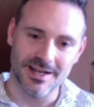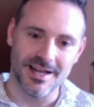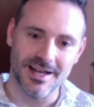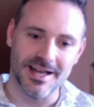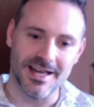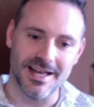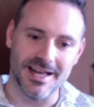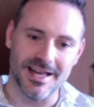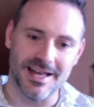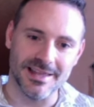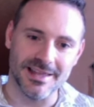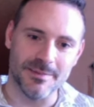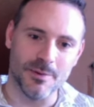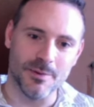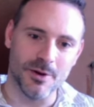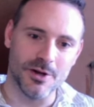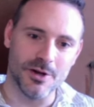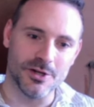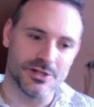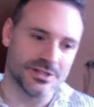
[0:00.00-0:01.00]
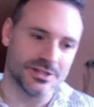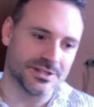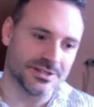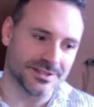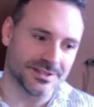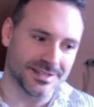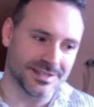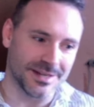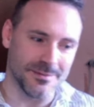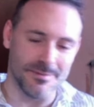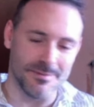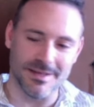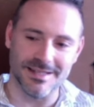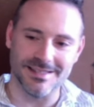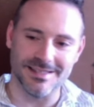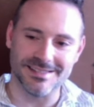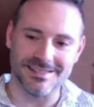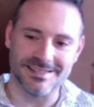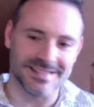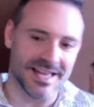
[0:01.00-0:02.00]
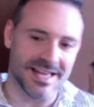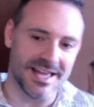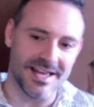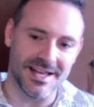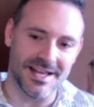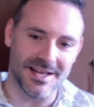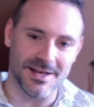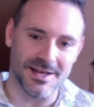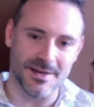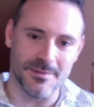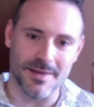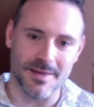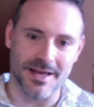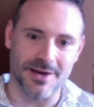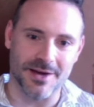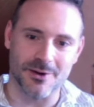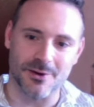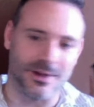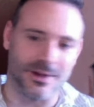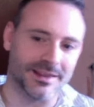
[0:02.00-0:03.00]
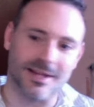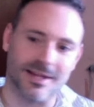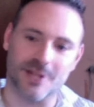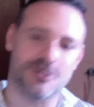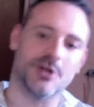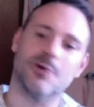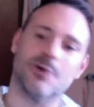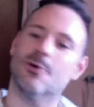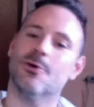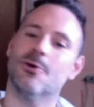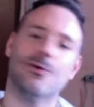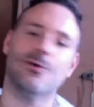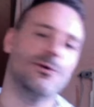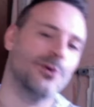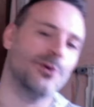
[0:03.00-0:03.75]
and the Polish can be staying and make, I don't know, a touch and go or